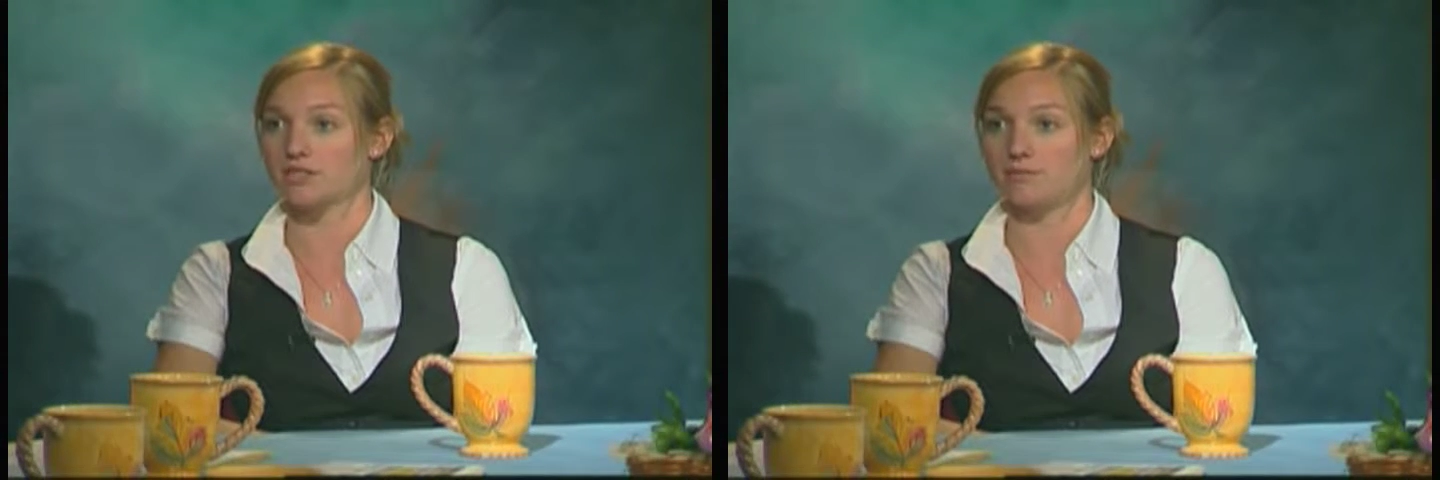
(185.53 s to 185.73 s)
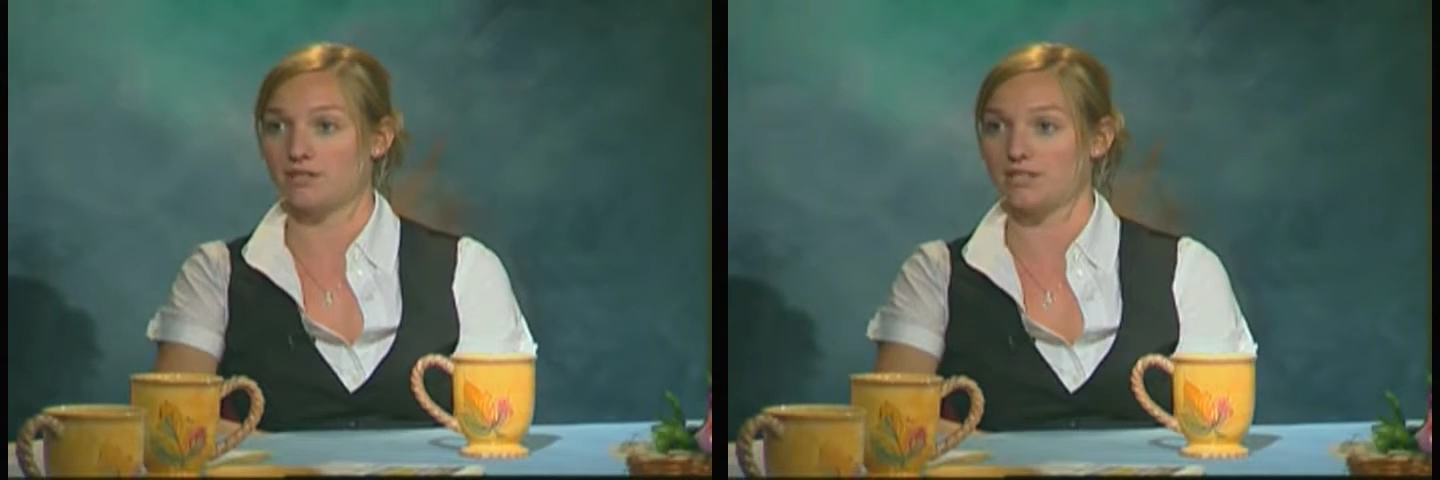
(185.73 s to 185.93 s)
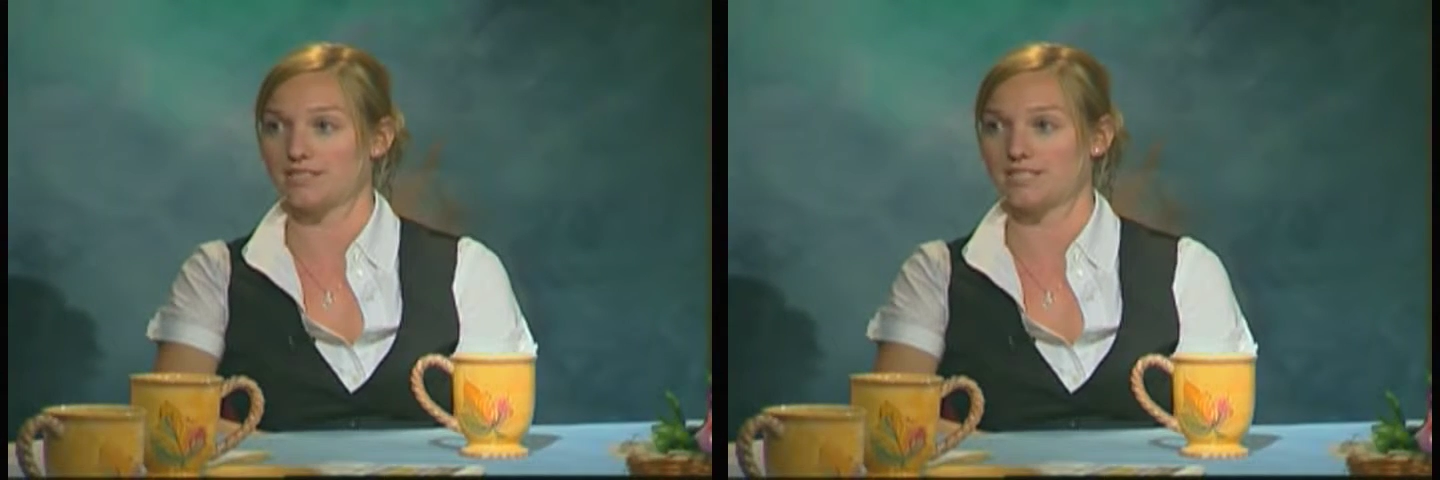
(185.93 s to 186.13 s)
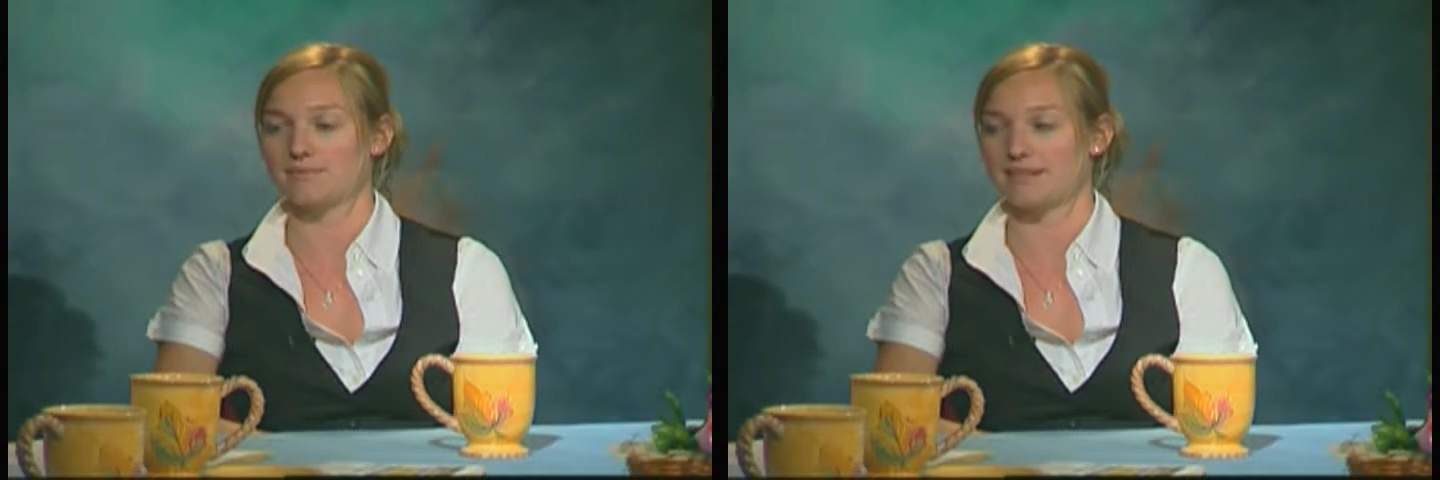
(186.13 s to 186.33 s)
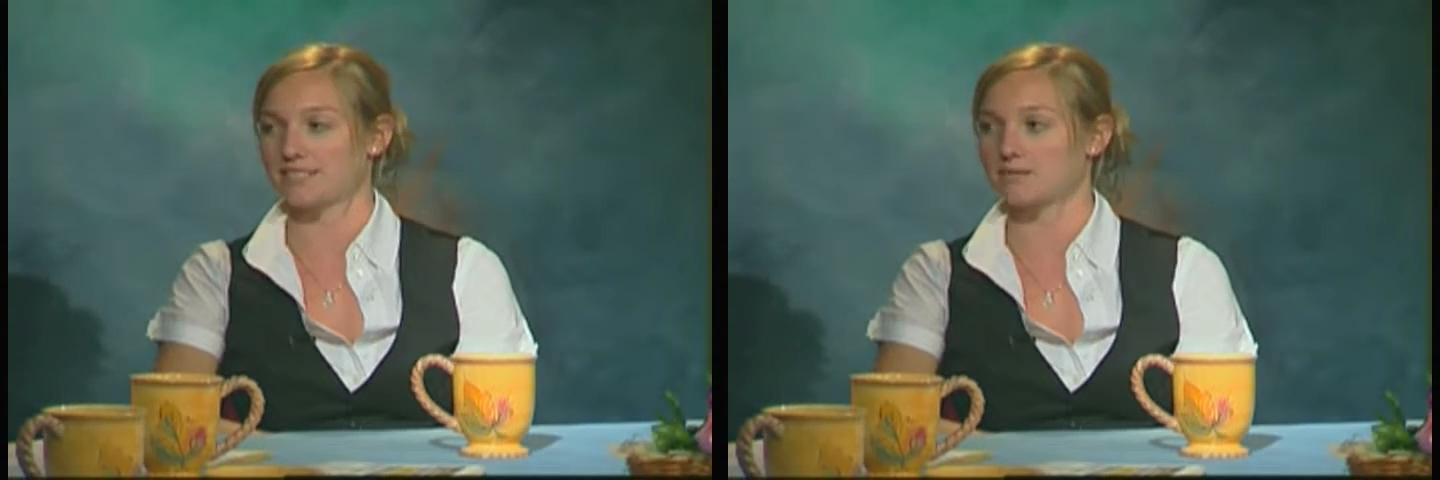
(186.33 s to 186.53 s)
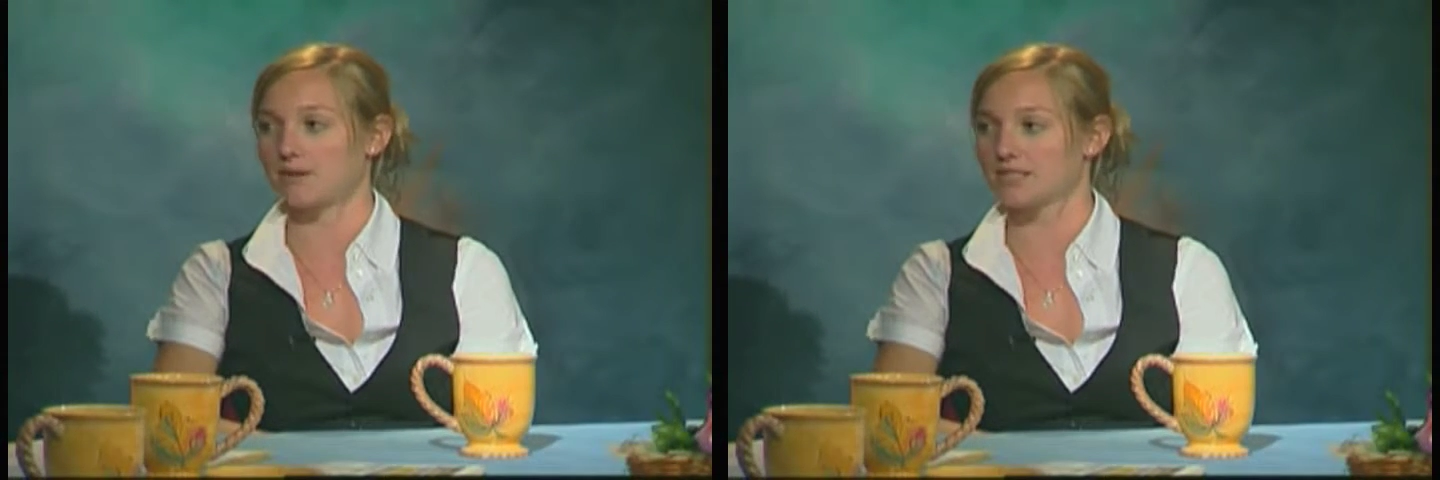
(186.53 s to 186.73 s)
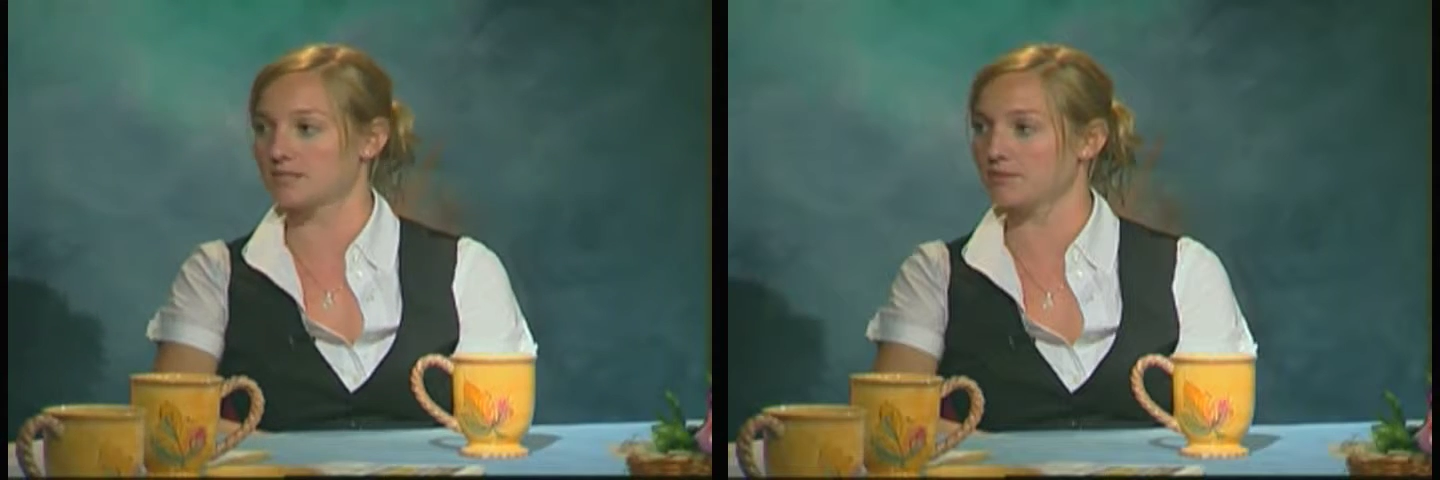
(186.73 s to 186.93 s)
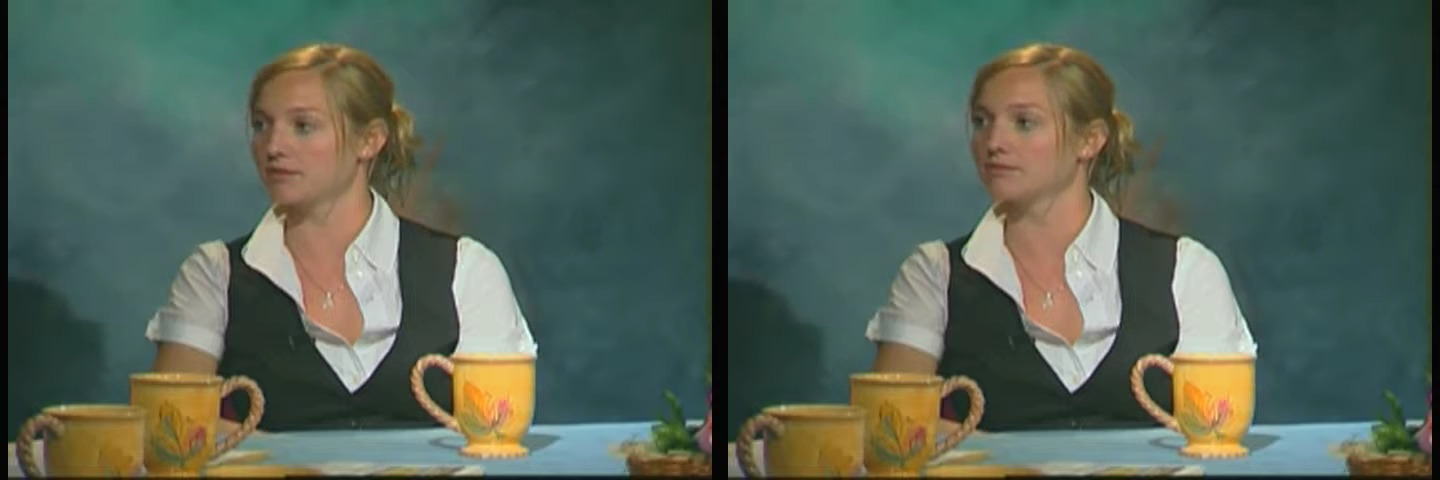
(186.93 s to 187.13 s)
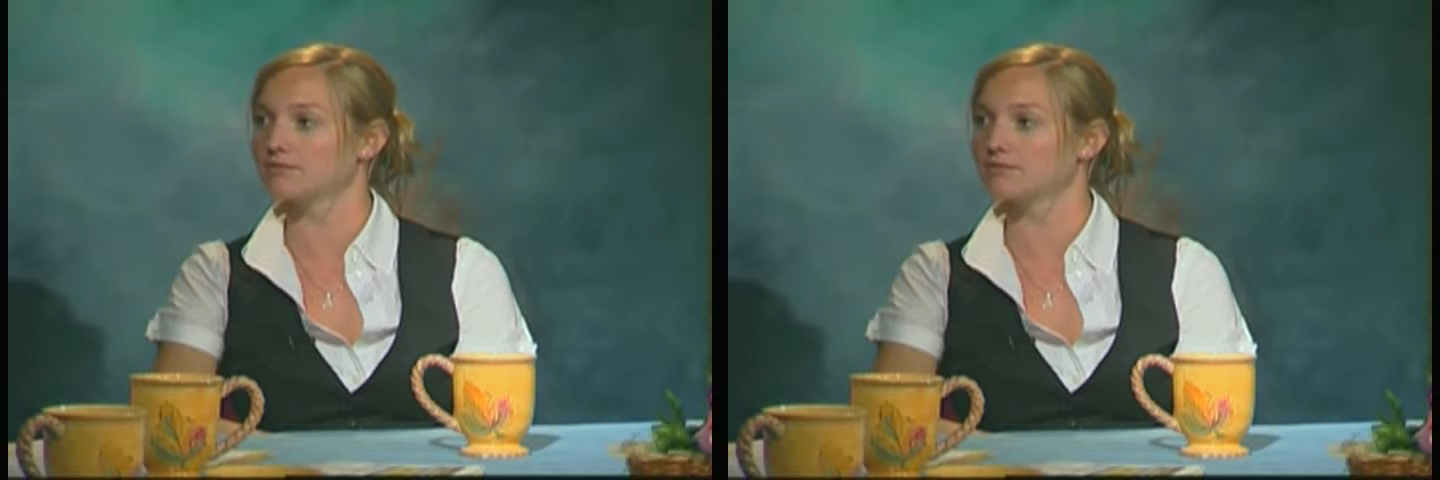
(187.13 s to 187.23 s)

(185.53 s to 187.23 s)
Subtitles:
communities as best as possible.